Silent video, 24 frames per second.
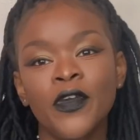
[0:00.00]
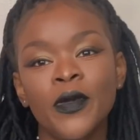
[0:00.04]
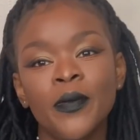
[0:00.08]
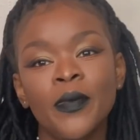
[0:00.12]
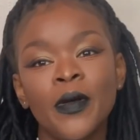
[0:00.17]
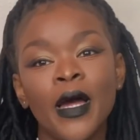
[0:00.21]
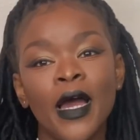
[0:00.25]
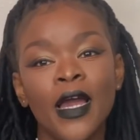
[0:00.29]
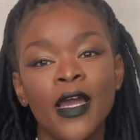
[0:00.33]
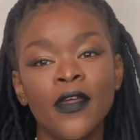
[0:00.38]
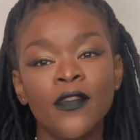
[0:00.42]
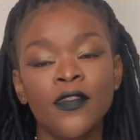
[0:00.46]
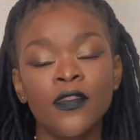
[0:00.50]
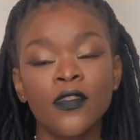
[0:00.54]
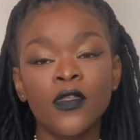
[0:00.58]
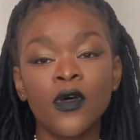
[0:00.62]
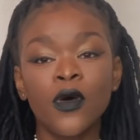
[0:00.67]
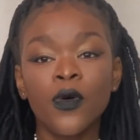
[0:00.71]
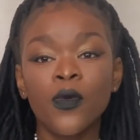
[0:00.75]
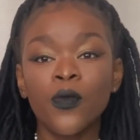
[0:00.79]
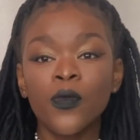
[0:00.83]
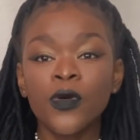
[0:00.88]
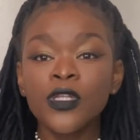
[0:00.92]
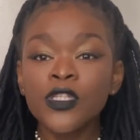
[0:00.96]
behind
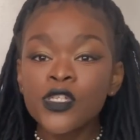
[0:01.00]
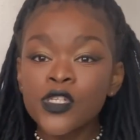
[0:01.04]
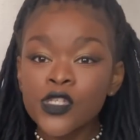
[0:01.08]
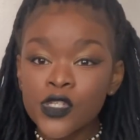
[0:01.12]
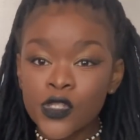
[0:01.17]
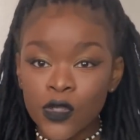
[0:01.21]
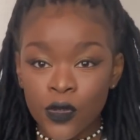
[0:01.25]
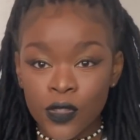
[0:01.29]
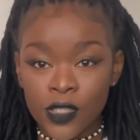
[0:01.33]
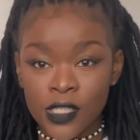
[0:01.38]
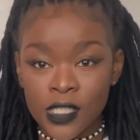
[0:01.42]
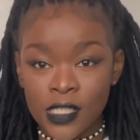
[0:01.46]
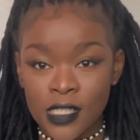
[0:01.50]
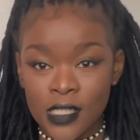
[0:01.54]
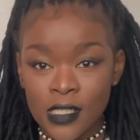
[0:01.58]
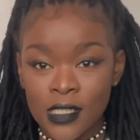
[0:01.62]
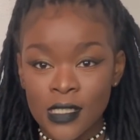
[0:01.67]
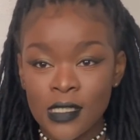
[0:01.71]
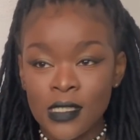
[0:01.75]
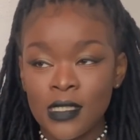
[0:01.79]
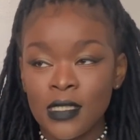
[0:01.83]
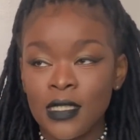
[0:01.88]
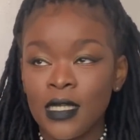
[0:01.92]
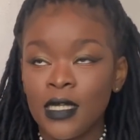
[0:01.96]
the winter
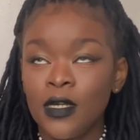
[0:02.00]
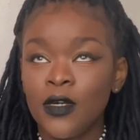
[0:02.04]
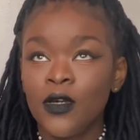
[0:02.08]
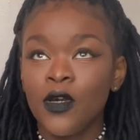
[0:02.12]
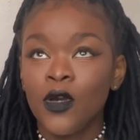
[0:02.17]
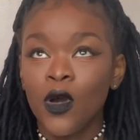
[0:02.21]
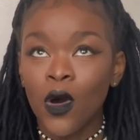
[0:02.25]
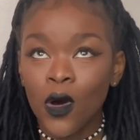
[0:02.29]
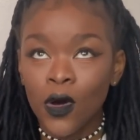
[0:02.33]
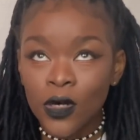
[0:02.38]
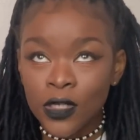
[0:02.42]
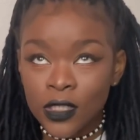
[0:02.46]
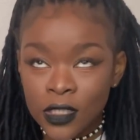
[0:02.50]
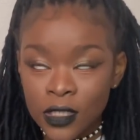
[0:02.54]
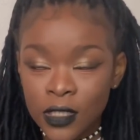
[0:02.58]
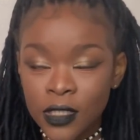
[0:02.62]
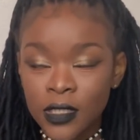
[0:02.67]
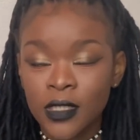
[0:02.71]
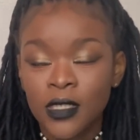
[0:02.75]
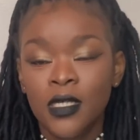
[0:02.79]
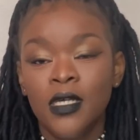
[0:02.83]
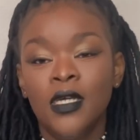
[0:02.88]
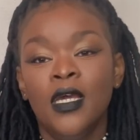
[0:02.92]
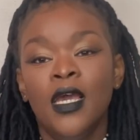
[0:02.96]
solstice, thank God,
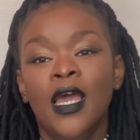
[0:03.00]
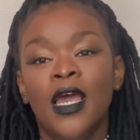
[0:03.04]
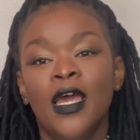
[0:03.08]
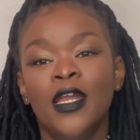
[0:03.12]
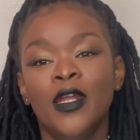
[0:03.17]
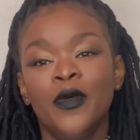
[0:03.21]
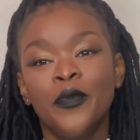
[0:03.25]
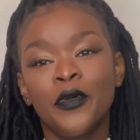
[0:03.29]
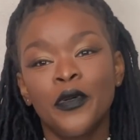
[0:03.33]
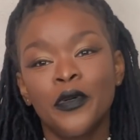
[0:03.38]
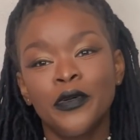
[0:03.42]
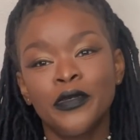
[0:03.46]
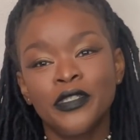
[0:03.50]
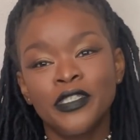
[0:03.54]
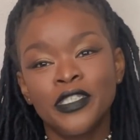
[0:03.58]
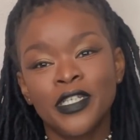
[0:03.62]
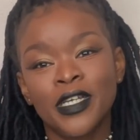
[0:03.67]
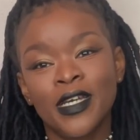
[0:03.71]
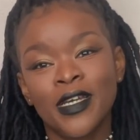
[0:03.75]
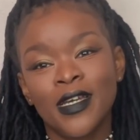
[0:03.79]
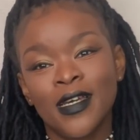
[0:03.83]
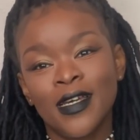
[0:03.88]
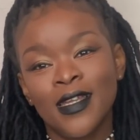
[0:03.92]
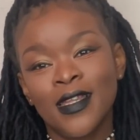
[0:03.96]
and
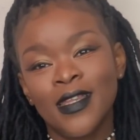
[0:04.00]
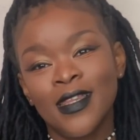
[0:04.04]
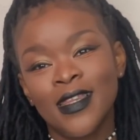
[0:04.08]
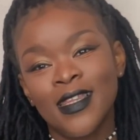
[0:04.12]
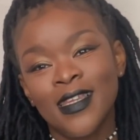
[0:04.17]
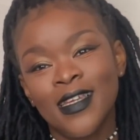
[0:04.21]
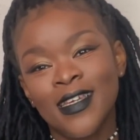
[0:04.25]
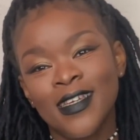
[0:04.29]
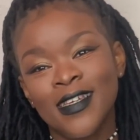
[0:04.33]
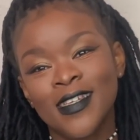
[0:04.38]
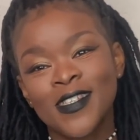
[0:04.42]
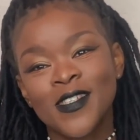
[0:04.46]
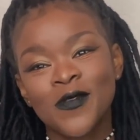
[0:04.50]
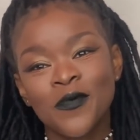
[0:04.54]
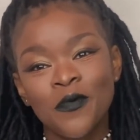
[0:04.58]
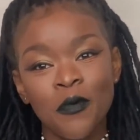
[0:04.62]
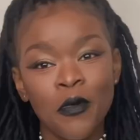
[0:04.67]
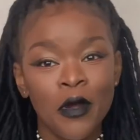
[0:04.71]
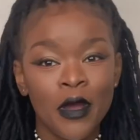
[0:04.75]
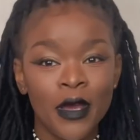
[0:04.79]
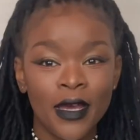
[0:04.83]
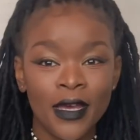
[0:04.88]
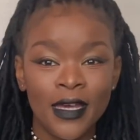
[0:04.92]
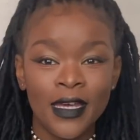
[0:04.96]
approaching the
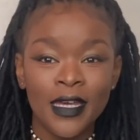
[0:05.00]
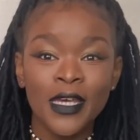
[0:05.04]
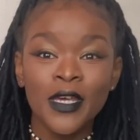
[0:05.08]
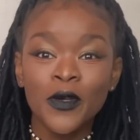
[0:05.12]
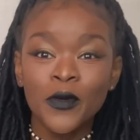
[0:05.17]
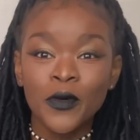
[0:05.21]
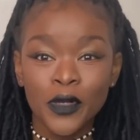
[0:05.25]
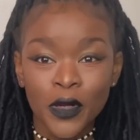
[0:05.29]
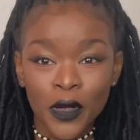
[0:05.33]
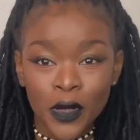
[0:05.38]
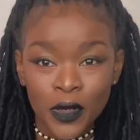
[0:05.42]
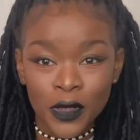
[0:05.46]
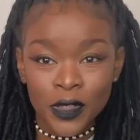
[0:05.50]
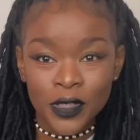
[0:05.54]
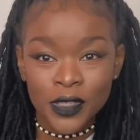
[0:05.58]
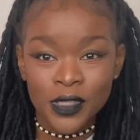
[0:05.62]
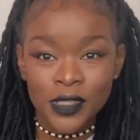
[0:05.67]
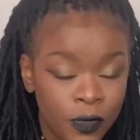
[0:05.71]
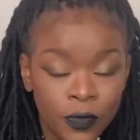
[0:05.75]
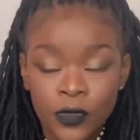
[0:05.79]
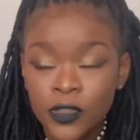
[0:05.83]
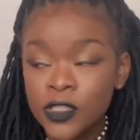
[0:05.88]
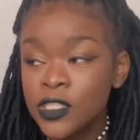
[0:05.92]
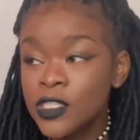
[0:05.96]
spring
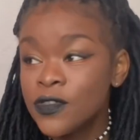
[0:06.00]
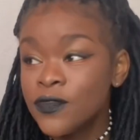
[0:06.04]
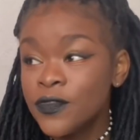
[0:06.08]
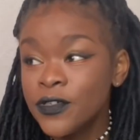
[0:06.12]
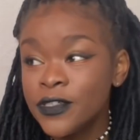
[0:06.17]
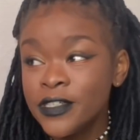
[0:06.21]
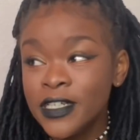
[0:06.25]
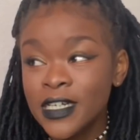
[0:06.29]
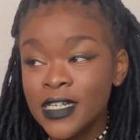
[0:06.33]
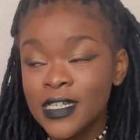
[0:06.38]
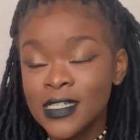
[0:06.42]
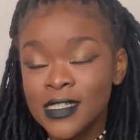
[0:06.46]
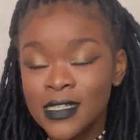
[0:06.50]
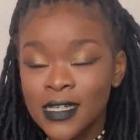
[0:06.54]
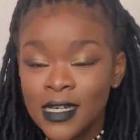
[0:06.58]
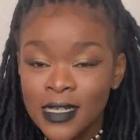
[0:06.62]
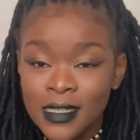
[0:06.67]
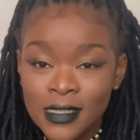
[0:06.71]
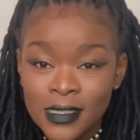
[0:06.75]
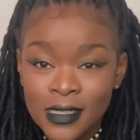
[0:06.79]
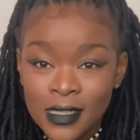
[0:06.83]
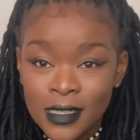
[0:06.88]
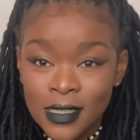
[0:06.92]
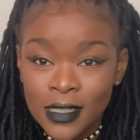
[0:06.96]
equinox, which is very
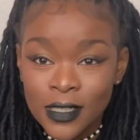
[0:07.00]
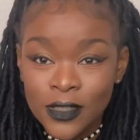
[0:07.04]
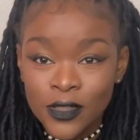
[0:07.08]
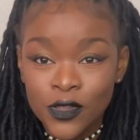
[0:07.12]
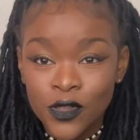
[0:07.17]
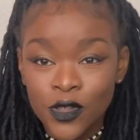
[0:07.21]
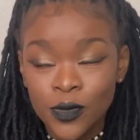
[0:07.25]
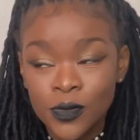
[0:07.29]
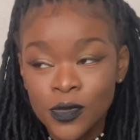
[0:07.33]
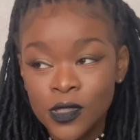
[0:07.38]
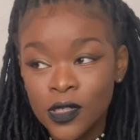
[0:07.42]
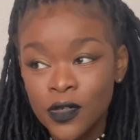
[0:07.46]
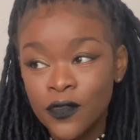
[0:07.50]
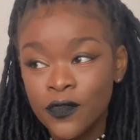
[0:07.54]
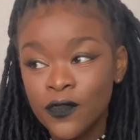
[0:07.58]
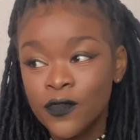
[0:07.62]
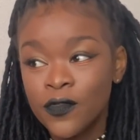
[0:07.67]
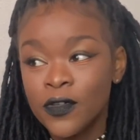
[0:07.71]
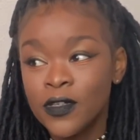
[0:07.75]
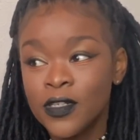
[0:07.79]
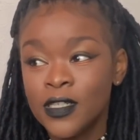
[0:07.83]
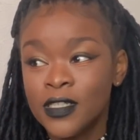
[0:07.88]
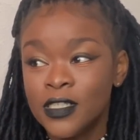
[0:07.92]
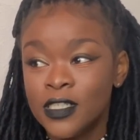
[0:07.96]
exciting in terms of
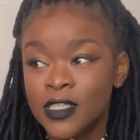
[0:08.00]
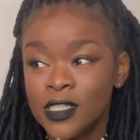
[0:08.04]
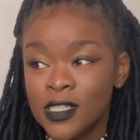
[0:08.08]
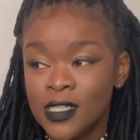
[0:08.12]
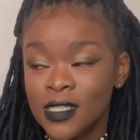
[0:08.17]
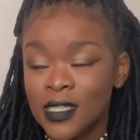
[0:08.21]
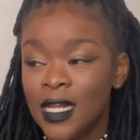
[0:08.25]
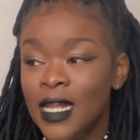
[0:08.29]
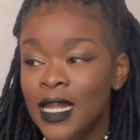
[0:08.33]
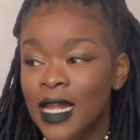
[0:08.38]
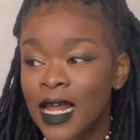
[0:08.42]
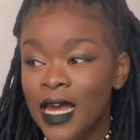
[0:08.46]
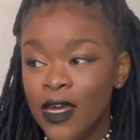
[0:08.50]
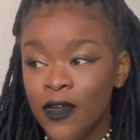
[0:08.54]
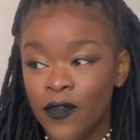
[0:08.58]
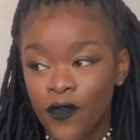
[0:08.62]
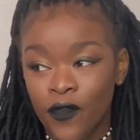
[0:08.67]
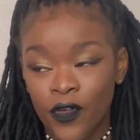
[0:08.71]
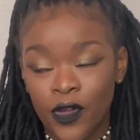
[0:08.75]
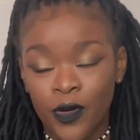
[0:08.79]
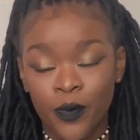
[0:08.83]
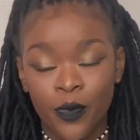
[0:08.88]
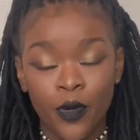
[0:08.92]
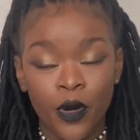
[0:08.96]
just
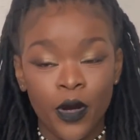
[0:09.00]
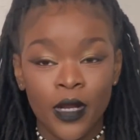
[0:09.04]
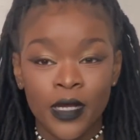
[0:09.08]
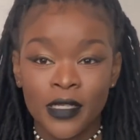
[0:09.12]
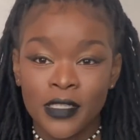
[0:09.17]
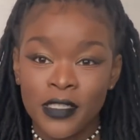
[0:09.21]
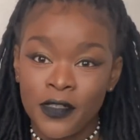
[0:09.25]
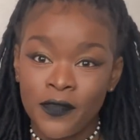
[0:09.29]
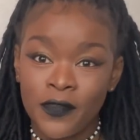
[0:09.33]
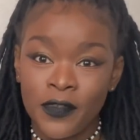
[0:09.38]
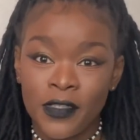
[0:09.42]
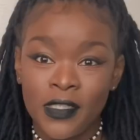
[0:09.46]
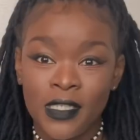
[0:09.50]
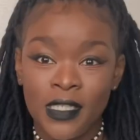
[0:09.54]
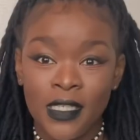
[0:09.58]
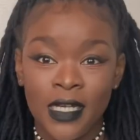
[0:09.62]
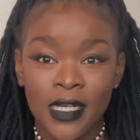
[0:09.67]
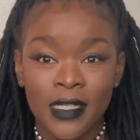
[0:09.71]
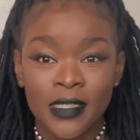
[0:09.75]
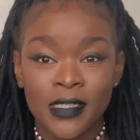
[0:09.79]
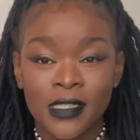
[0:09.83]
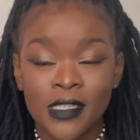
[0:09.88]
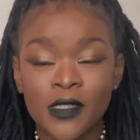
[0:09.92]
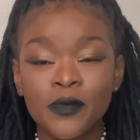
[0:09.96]
life and productivity
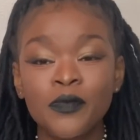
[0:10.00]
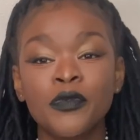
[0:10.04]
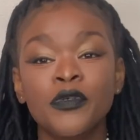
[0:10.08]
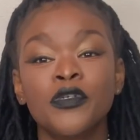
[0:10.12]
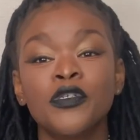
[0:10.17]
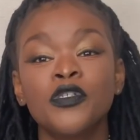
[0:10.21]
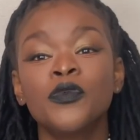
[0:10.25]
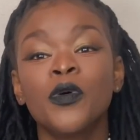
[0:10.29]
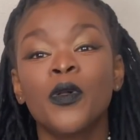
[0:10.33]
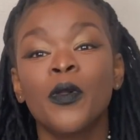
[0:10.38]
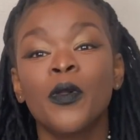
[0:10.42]
and spiritual